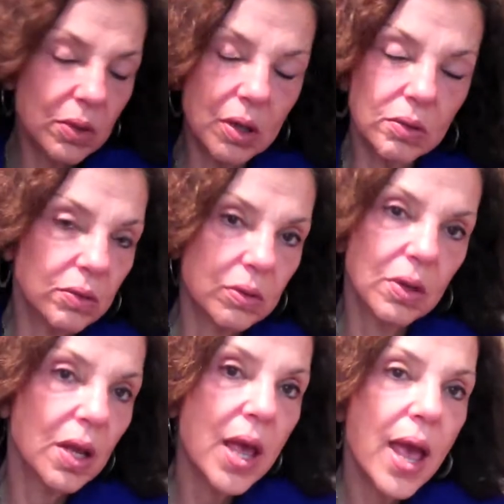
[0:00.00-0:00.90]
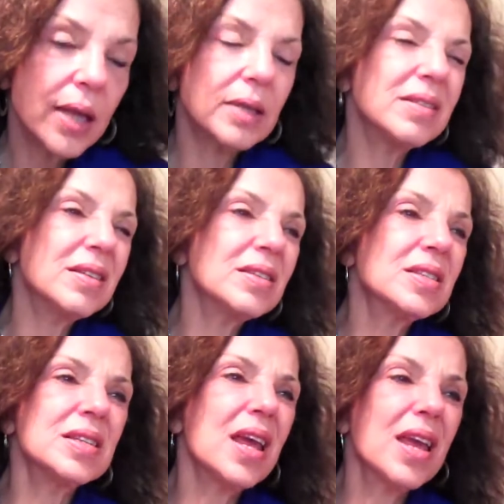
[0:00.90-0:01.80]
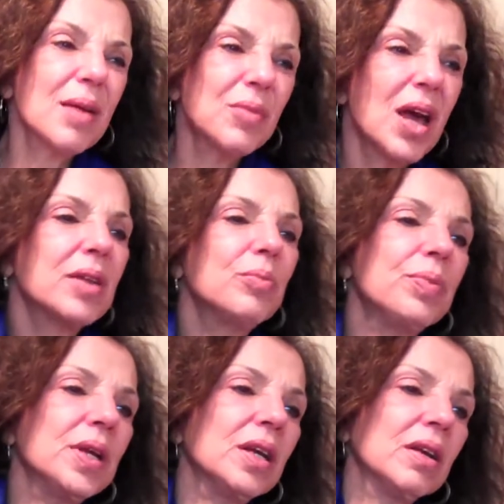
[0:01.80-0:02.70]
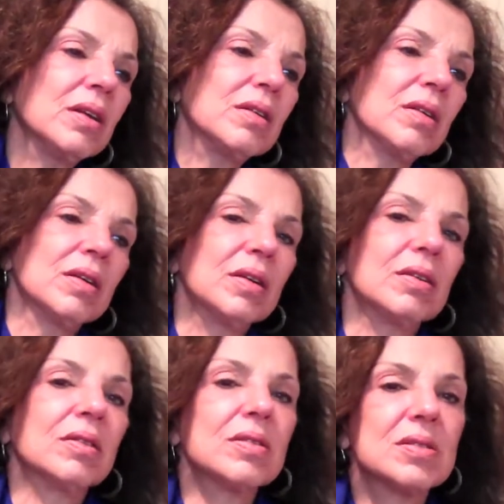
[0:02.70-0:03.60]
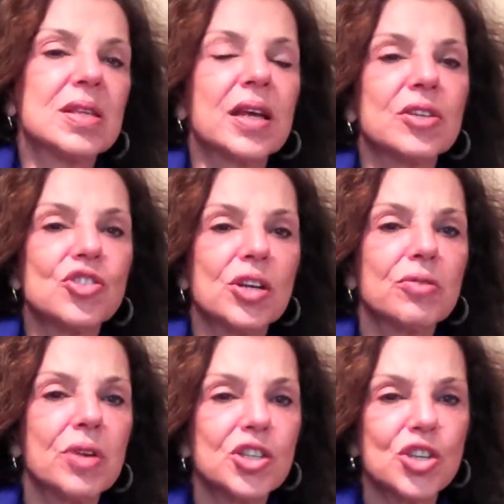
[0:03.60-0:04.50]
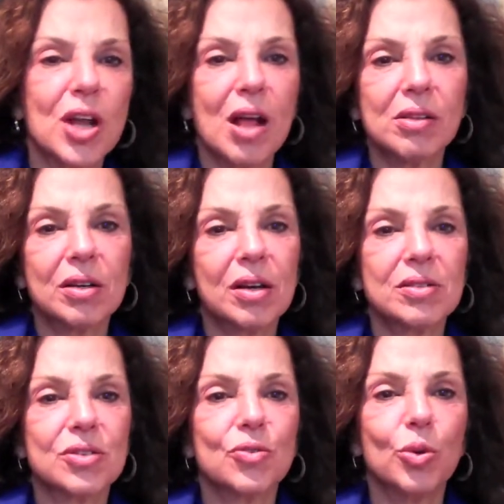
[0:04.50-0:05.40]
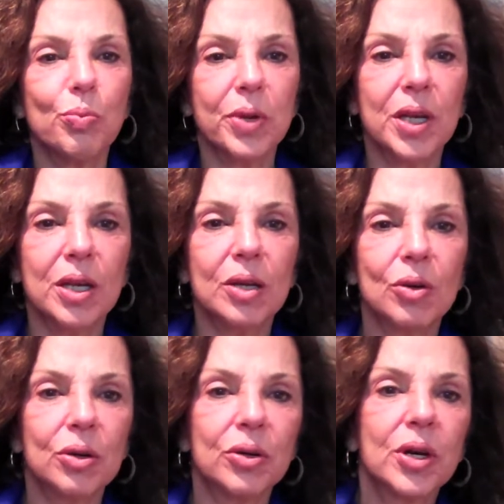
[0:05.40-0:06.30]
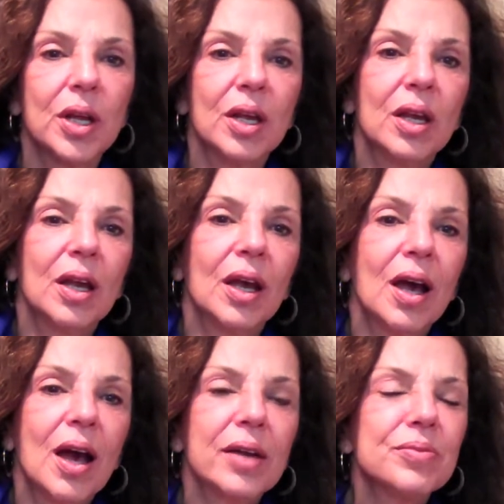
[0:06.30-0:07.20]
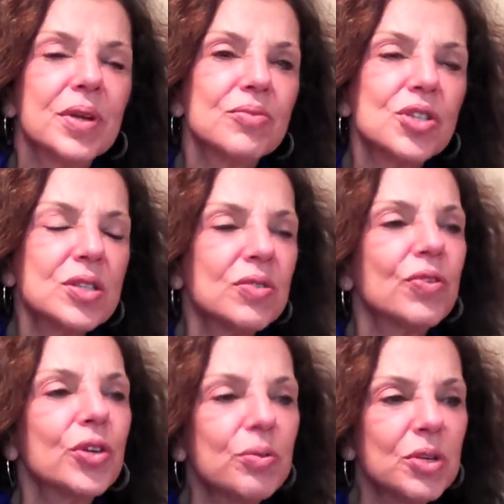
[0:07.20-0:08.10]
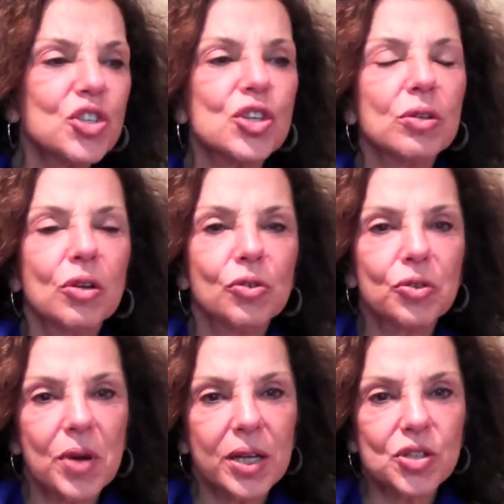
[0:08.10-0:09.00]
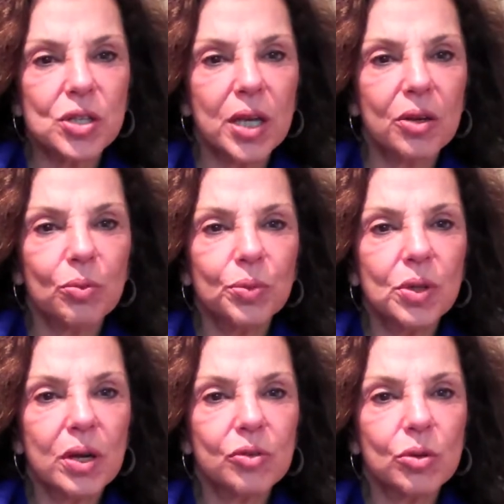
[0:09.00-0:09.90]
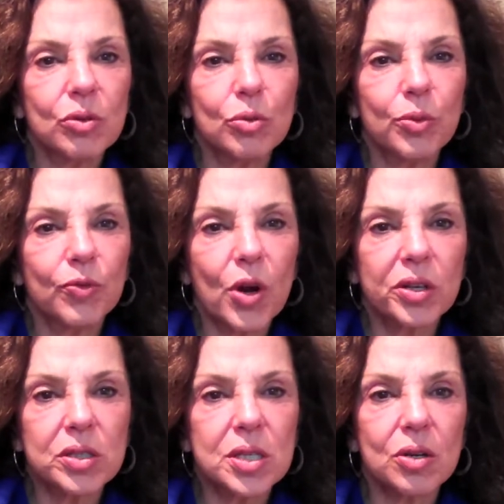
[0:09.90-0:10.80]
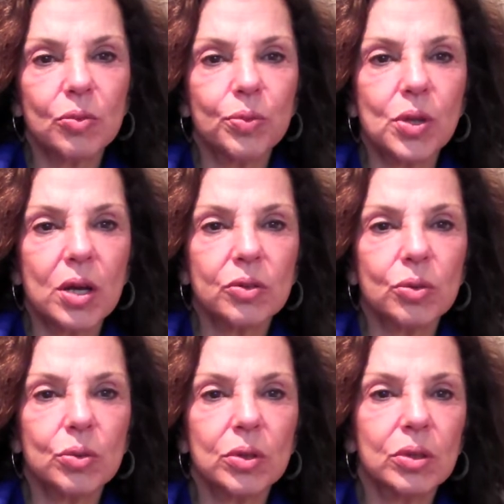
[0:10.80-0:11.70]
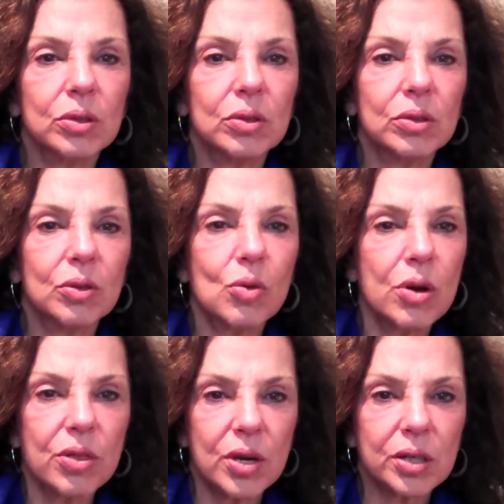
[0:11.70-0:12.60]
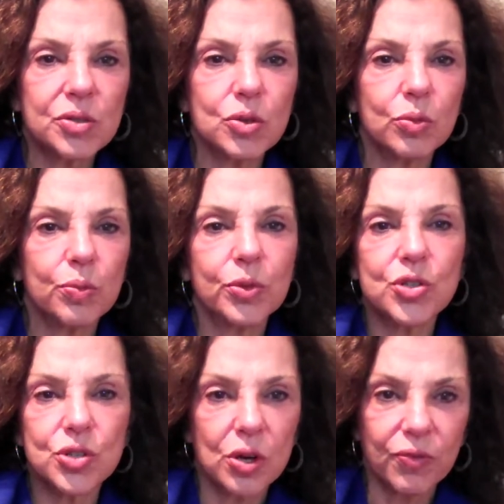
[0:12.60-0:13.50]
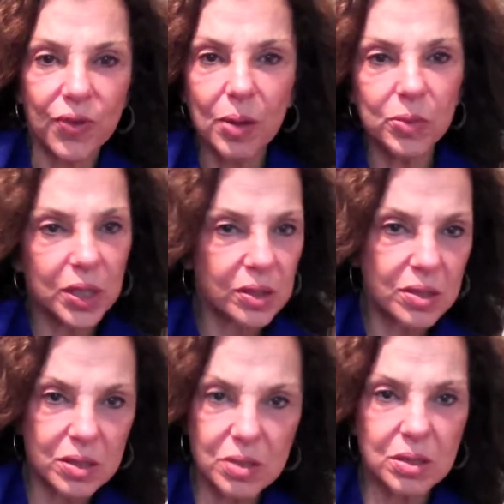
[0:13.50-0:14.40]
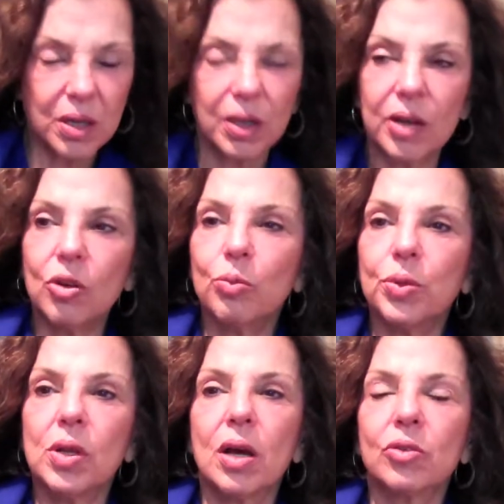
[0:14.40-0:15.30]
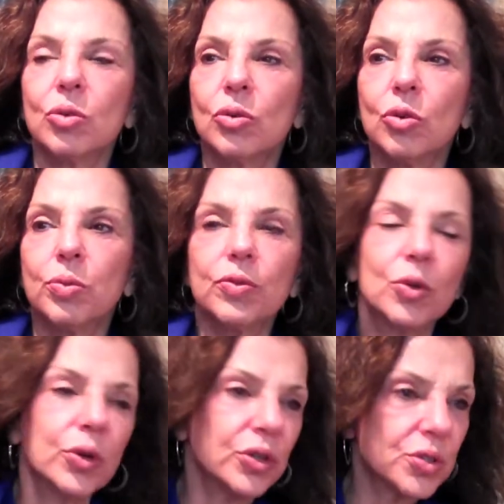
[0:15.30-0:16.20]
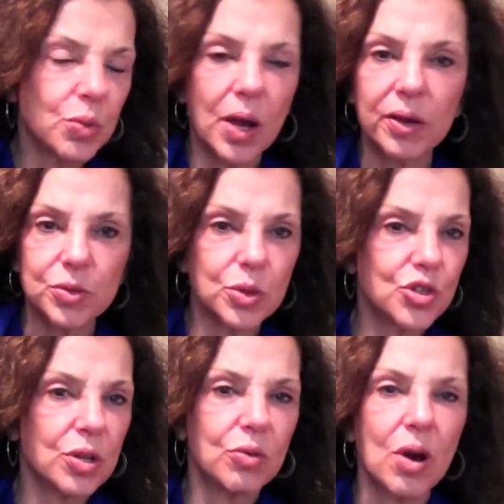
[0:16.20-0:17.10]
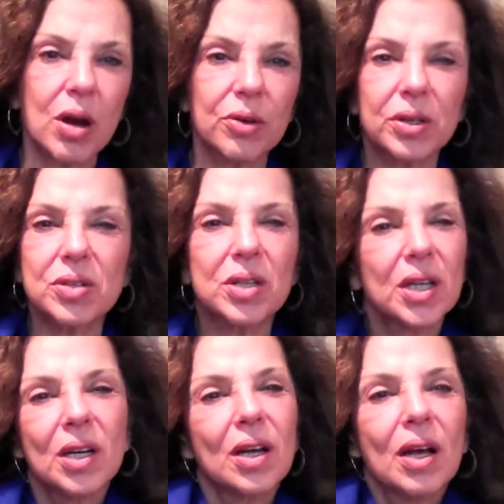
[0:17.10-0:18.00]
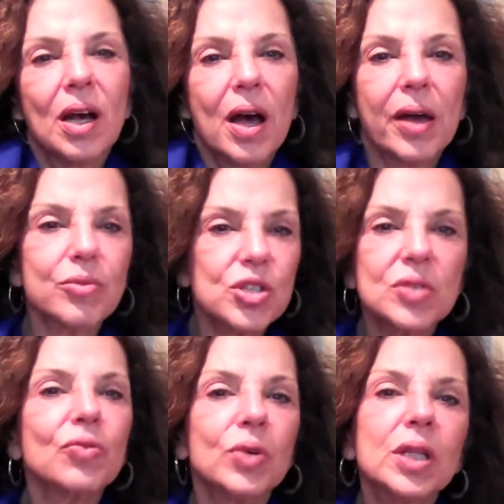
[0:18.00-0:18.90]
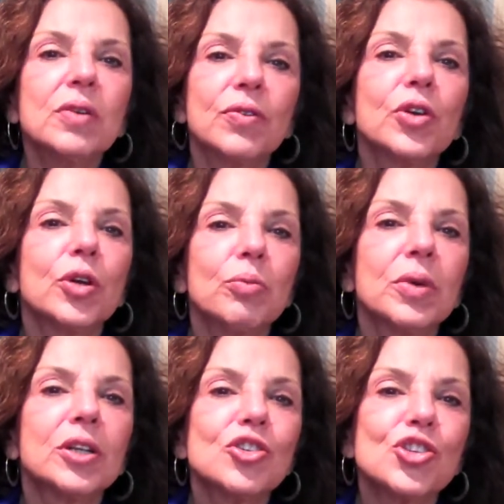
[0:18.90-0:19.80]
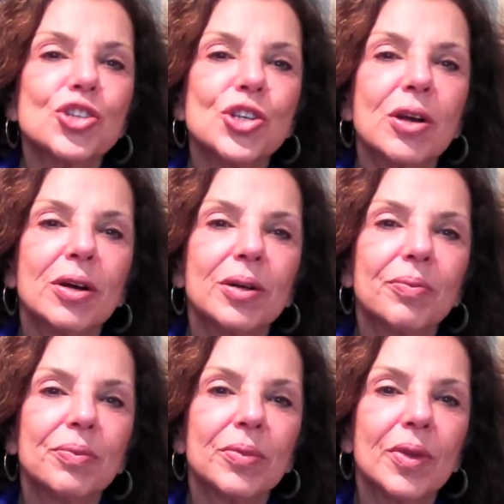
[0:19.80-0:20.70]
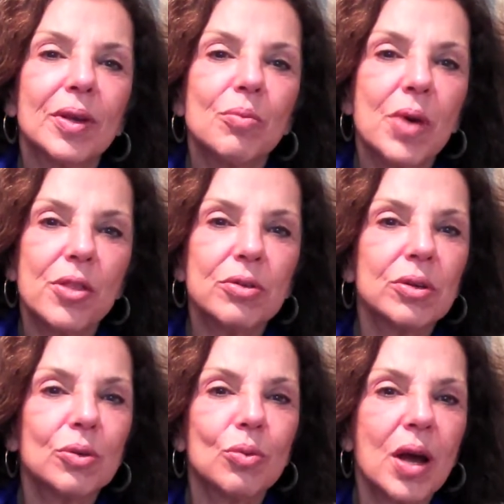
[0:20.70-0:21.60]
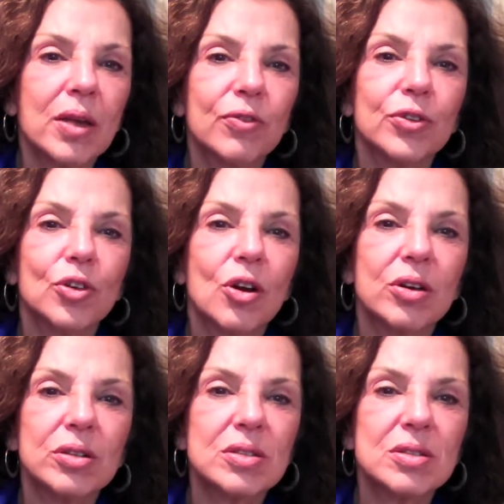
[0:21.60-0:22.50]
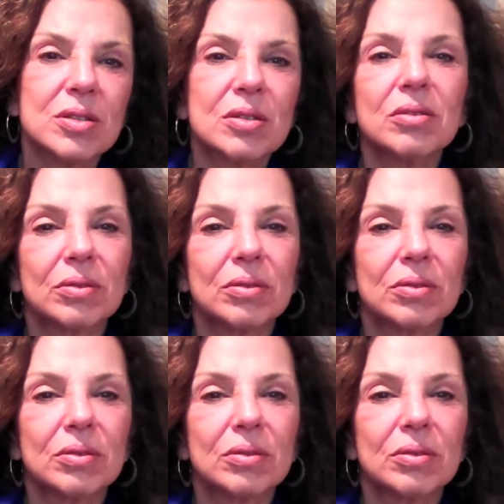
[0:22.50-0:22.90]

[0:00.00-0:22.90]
No. And to this day, I'm not a big second-generation Holocaust groupie, or I'm just very much a loner, actually. I don't belong to a group of artists. I don't belong to an Orthodox group, which our family is, and I don't belong to a group of lawyers' wives, which there are. I'm just really very much a mother, a wife, an artist.